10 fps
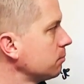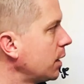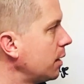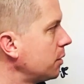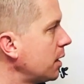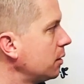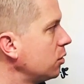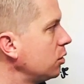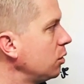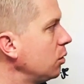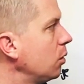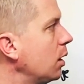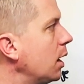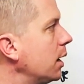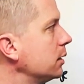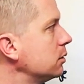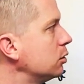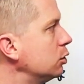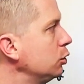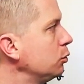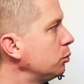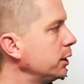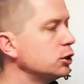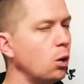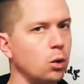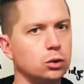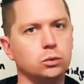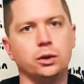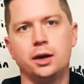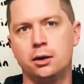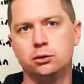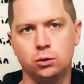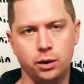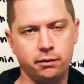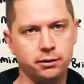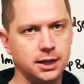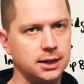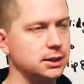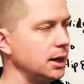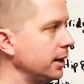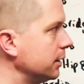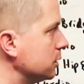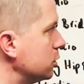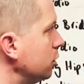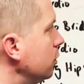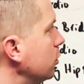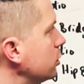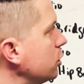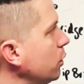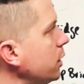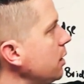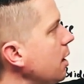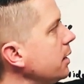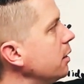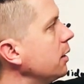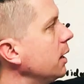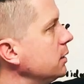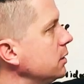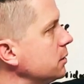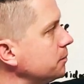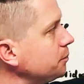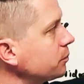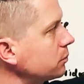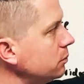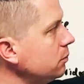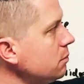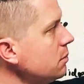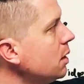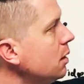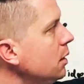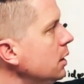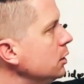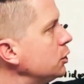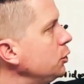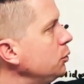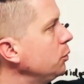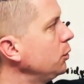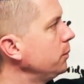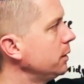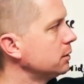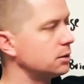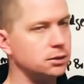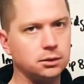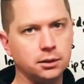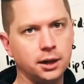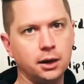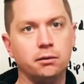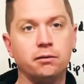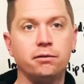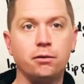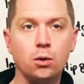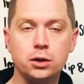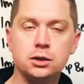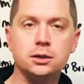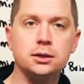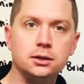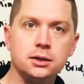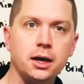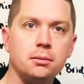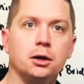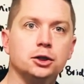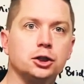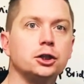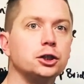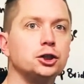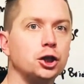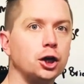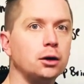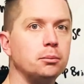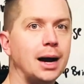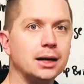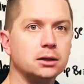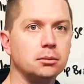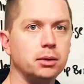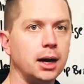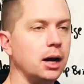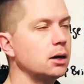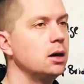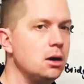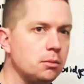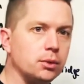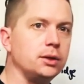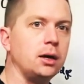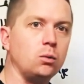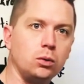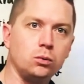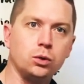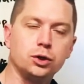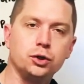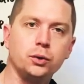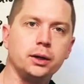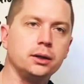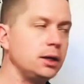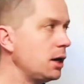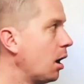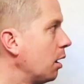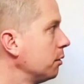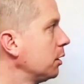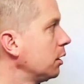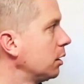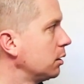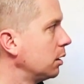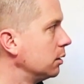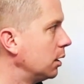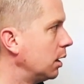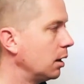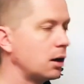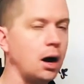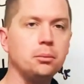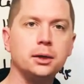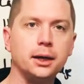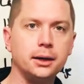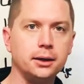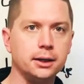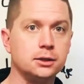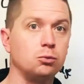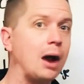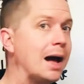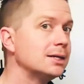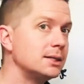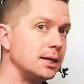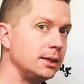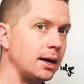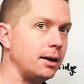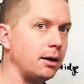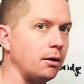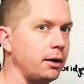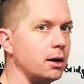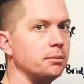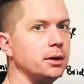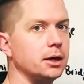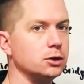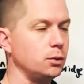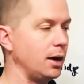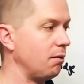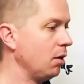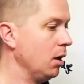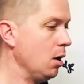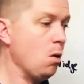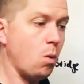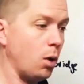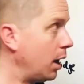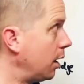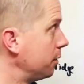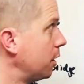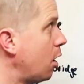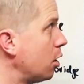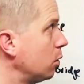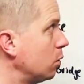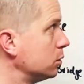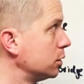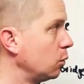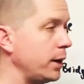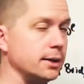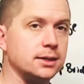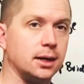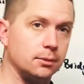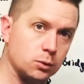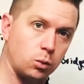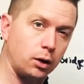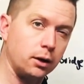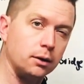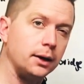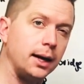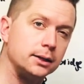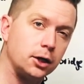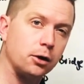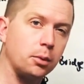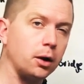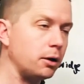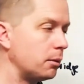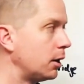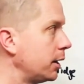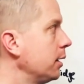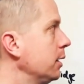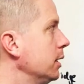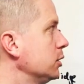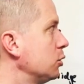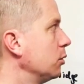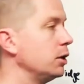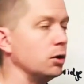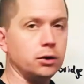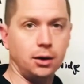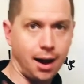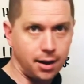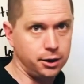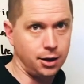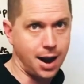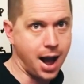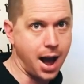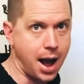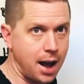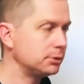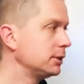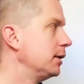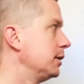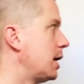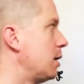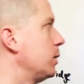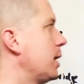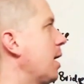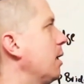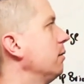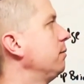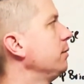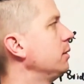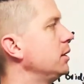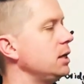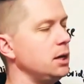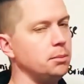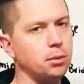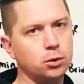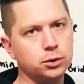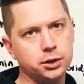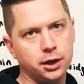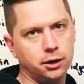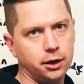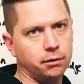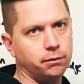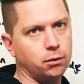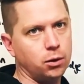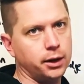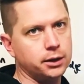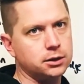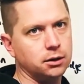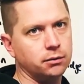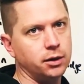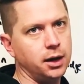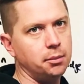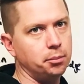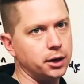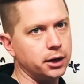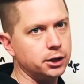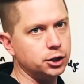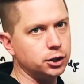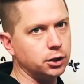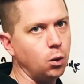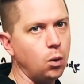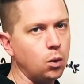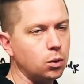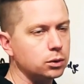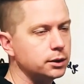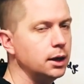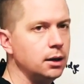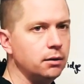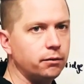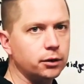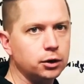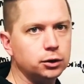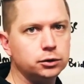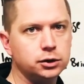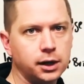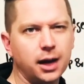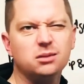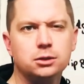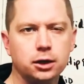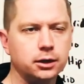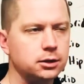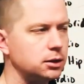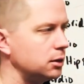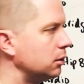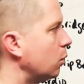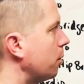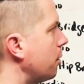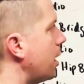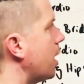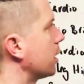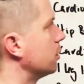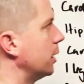And then you do a glute bridge hold without the weight for 10 seconds. So, you, so what you got here guys is two movements that focus on the same musculature back to back, but then when we're doing the other uh, couplet, it's resting that area because we have uh, the hollow holds and the weighted sit-ups working on the anterior part of your body, so you know your your abs, and then we have the posterior focus of the hip bridge and hold for the glutes, the hamstrings, and the lower back.